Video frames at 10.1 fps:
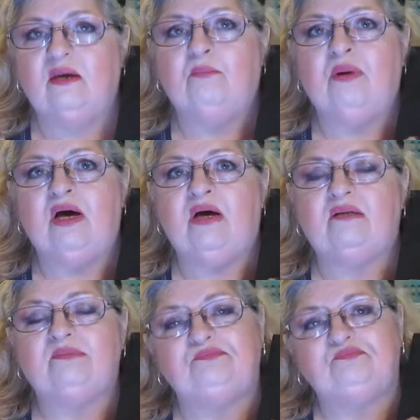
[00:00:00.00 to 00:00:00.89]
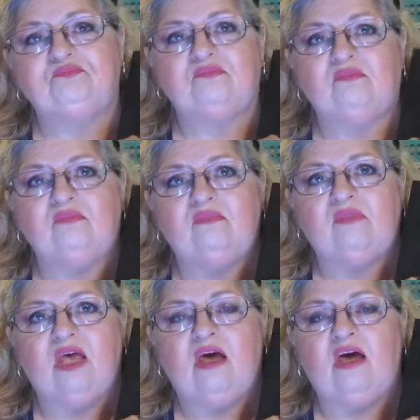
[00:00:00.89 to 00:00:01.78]
But
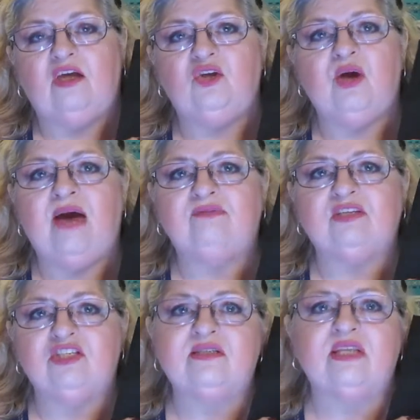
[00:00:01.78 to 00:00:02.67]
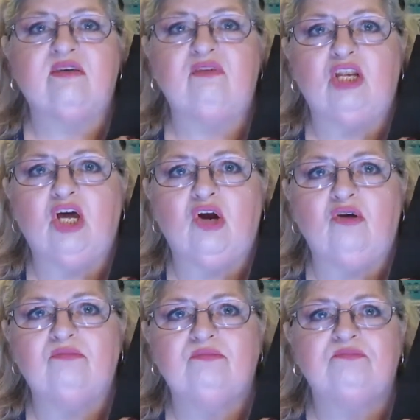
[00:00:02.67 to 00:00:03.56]
uh, you have to just live and
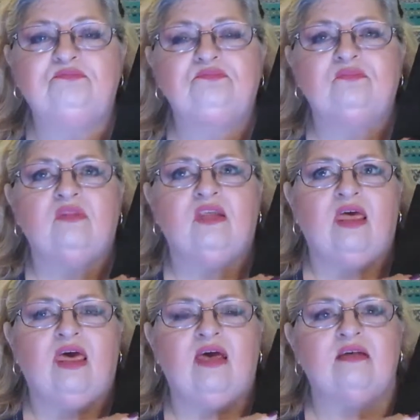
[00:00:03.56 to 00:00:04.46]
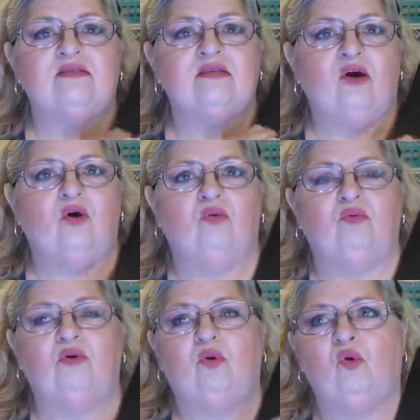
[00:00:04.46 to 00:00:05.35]
learn. And so
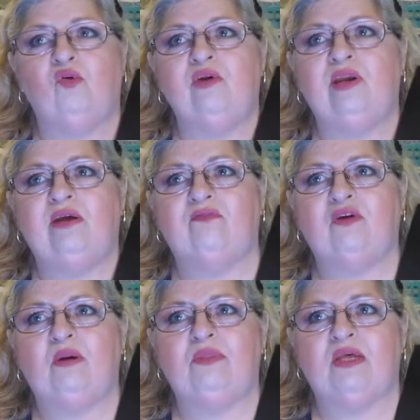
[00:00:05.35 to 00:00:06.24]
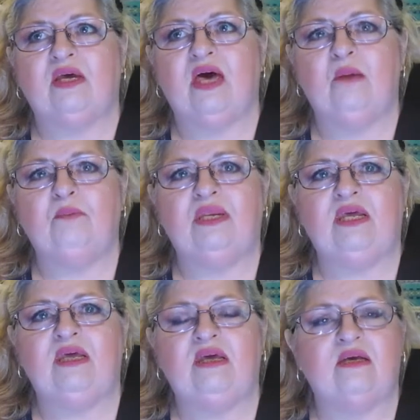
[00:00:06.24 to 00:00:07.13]
ordering it from the
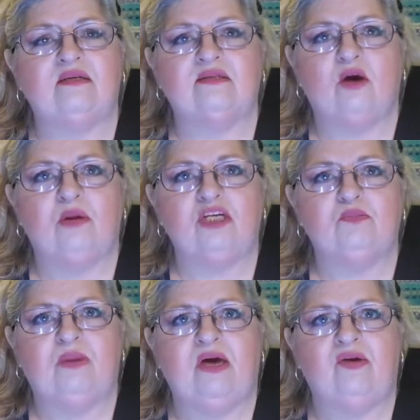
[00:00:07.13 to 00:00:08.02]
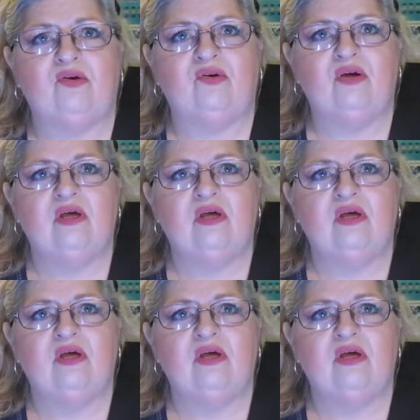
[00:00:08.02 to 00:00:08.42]
company is so much better.